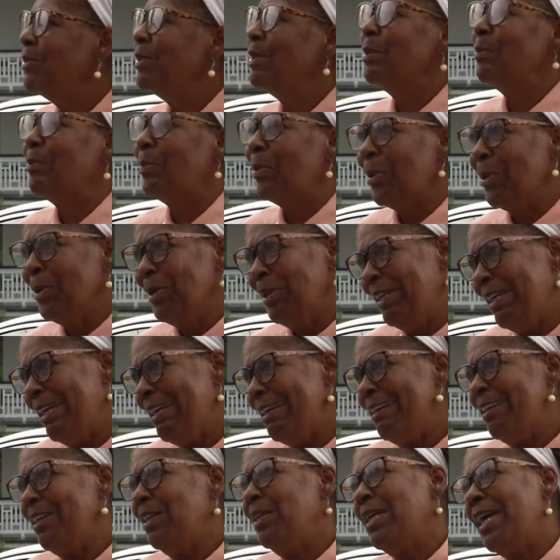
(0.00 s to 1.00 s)
an
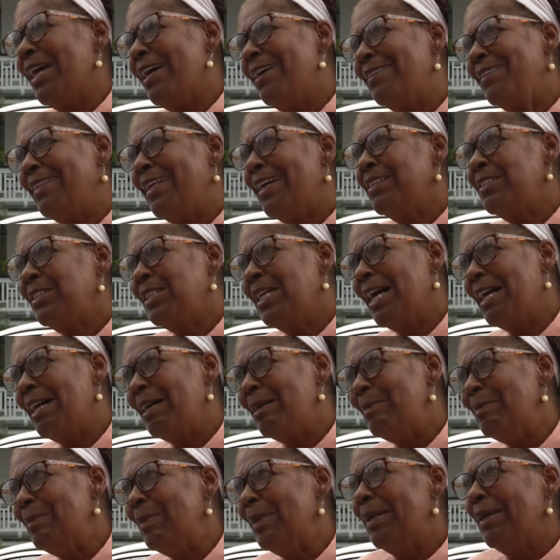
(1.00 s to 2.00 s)
employee at that
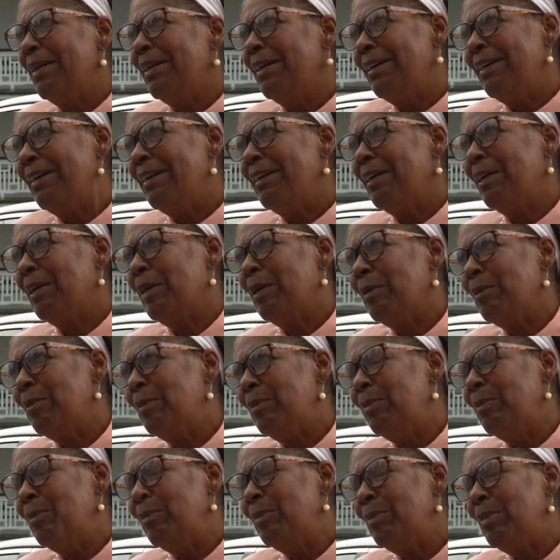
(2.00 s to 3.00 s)
time. I
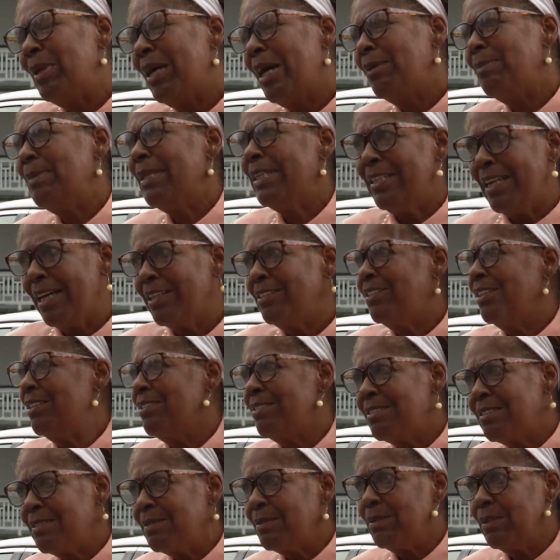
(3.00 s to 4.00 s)

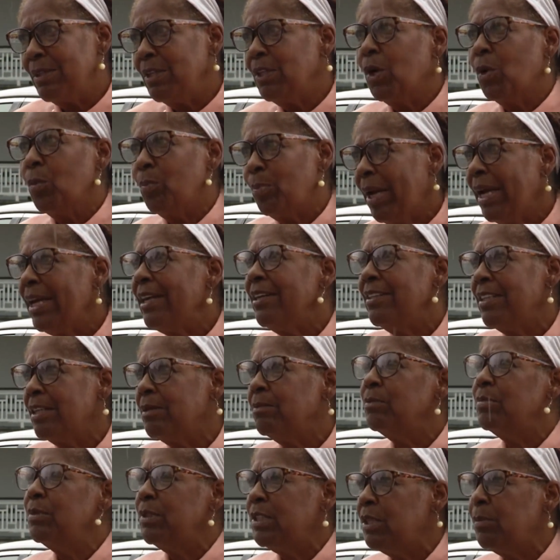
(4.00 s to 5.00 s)
just, paid
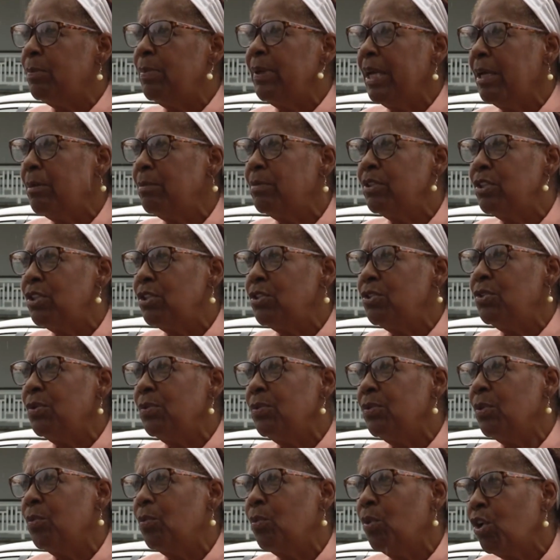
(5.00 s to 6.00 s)
them to be able to
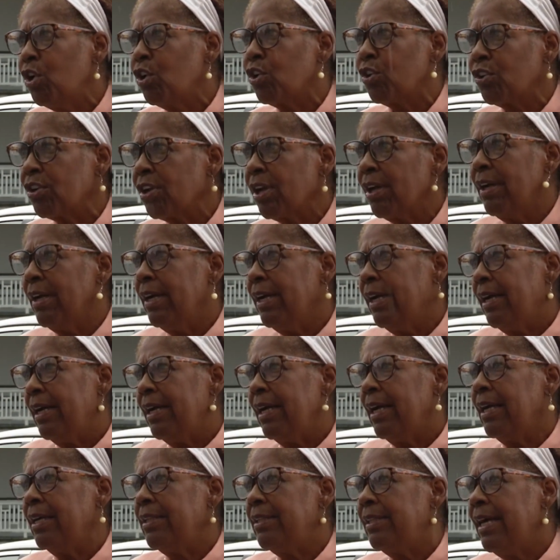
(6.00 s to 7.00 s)
do the work.
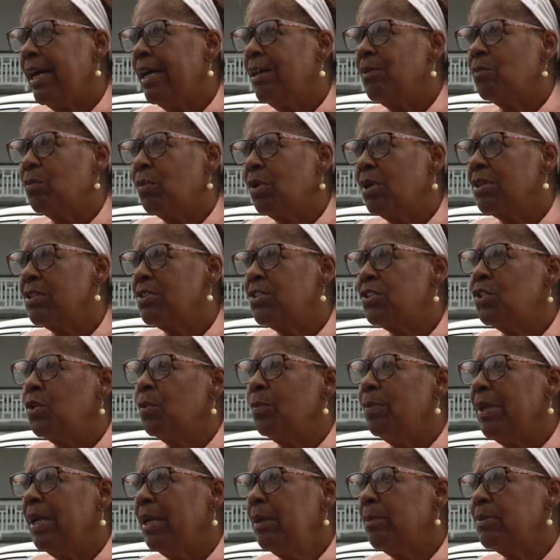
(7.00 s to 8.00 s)
And that was to
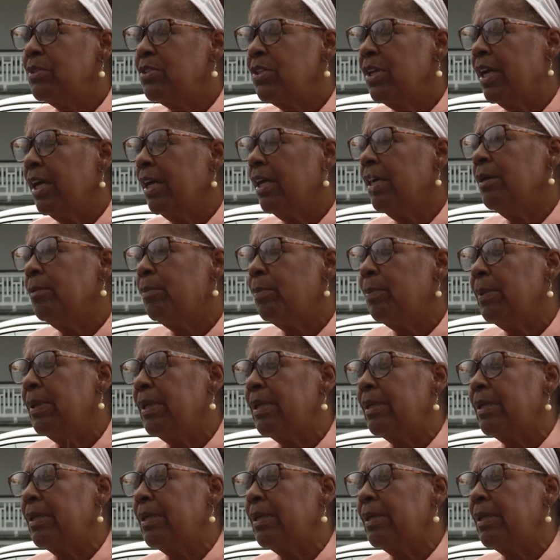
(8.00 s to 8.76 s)
be able to help